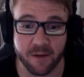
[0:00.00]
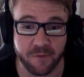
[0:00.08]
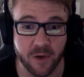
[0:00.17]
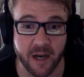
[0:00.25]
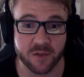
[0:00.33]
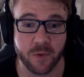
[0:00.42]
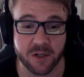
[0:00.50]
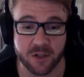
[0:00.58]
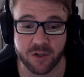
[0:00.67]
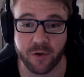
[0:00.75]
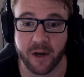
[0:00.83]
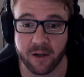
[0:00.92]
If you guys watched the
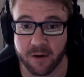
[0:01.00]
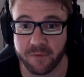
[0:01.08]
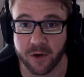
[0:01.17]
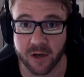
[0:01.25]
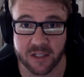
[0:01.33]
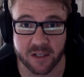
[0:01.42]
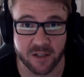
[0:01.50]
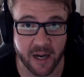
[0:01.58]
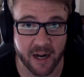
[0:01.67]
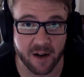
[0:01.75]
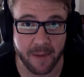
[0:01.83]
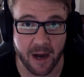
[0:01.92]
trailer, if you guys
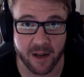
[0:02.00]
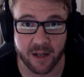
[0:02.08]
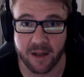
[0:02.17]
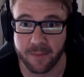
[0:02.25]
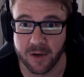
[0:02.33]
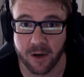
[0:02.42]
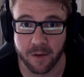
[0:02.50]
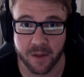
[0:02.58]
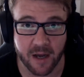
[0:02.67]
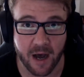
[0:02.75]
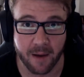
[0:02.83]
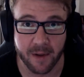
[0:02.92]
excited about it, let me know in the
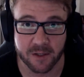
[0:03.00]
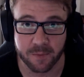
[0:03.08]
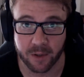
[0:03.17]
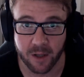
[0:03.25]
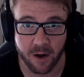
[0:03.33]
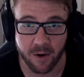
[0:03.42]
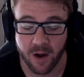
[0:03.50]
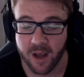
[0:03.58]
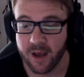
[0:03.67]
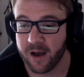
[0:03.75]
comments below.